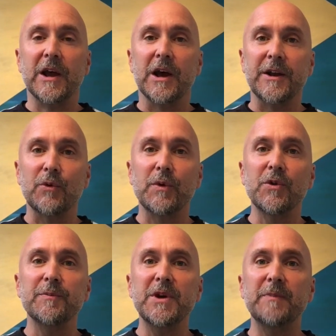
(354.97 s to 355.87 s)
And now we
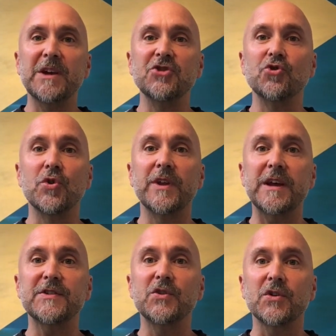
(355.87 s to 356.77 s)
want to be making sure
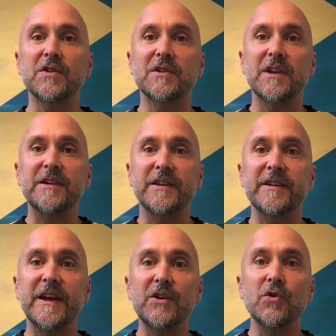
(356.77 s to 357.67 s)
that's not,
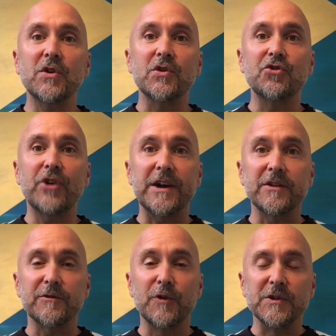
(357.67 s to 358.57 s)
they don't contract,
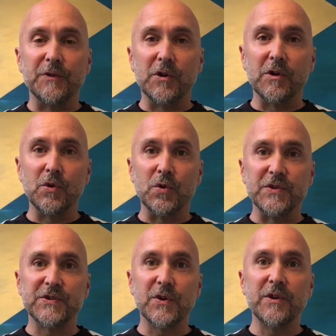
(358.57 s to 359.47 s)
the false vocal cords,
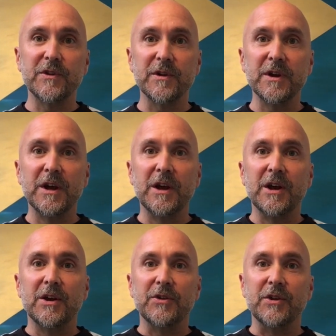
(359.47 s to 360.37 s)
so that
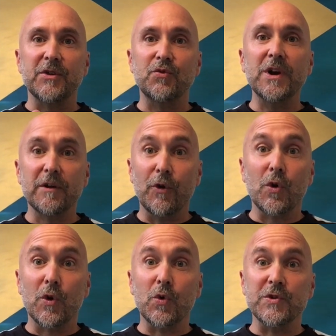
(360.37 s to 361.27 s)
the real
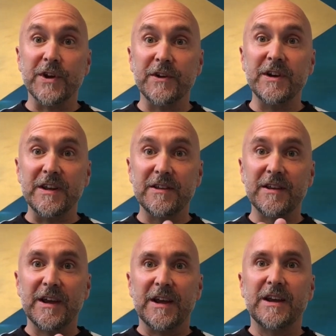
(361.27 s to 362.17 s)
vocal cords underneath
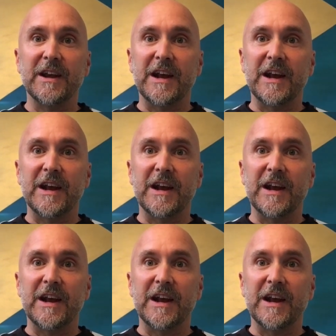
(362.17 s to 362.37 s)
can